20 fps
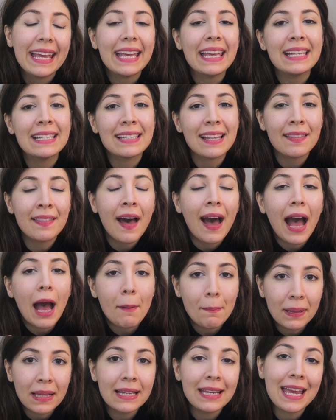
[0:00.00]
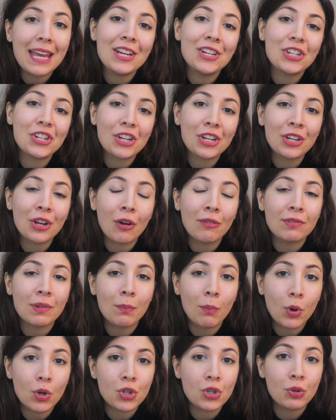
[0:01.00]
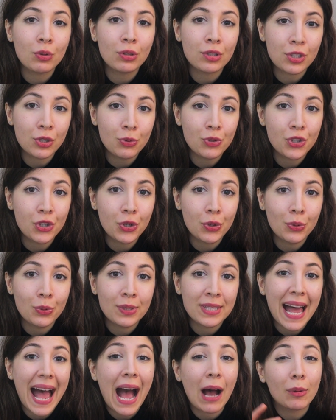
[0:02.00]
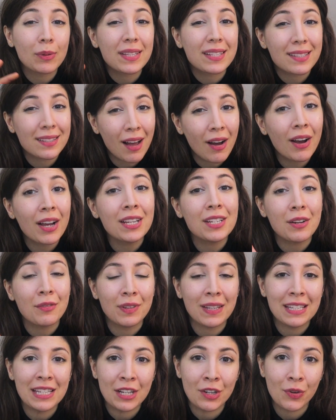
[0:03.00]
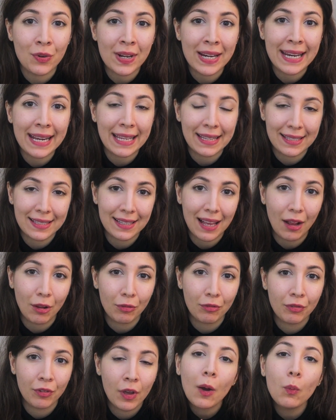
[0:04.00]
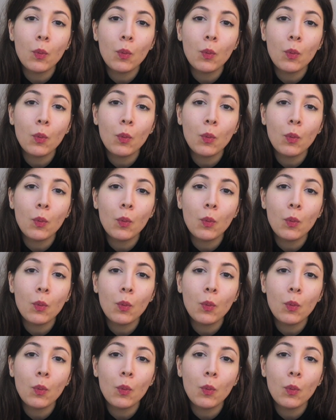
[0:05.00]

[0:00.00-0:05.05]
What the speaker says: is the application of the modules you choose outside of the degree itself.